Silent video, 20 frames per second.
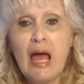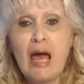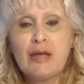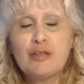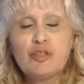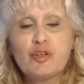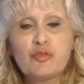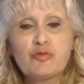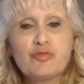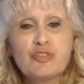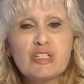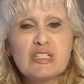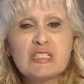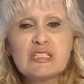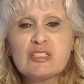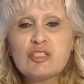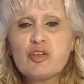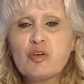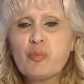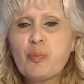and you're
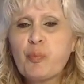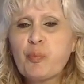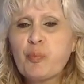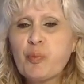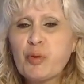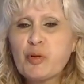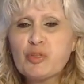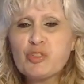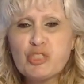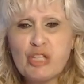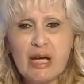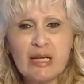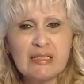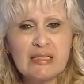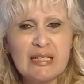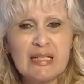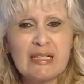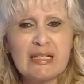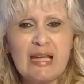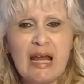just, you're
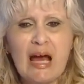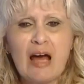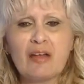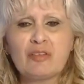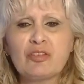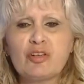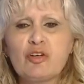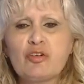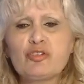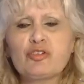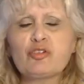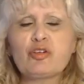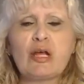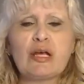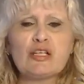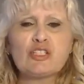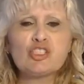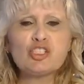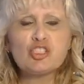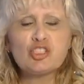projecting it out there, and you're
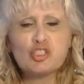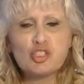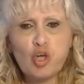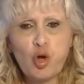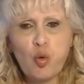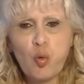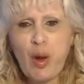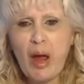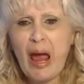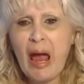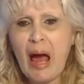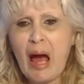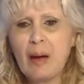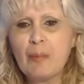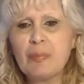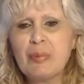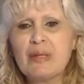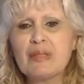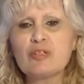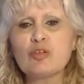like so happy.